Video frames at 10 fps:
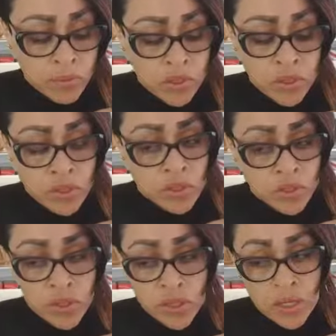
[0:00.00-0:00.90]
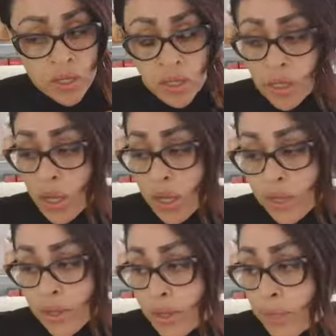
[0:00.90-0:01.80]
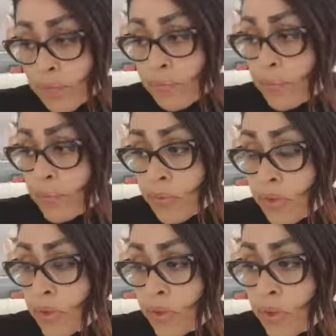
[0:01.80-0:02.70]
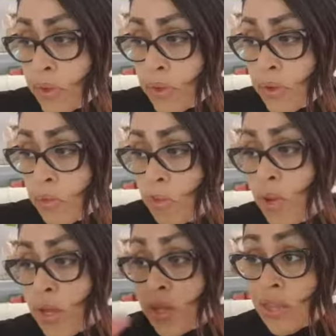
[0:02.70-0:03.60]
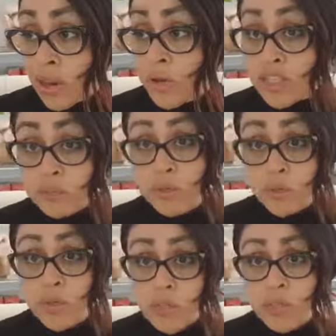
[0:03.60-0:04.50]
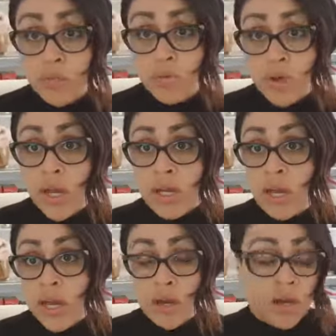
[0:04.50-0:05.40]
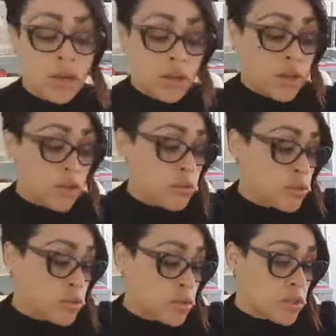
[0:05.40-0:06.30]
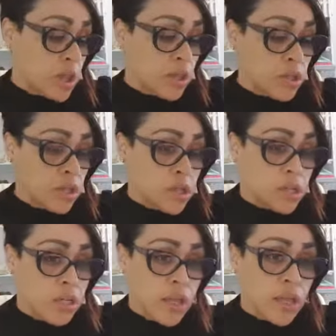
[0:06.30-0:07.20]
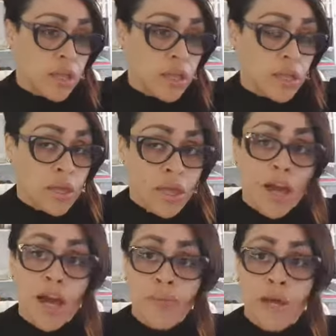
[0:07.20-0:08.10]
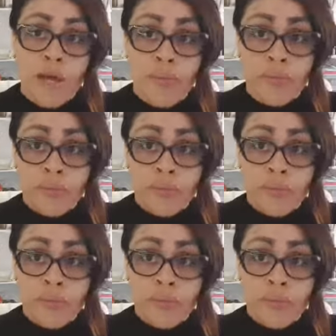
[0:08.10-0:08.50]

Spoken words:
But this is the thing, like, what they're experiencing right now, I don't know how else to say it. It's like karma.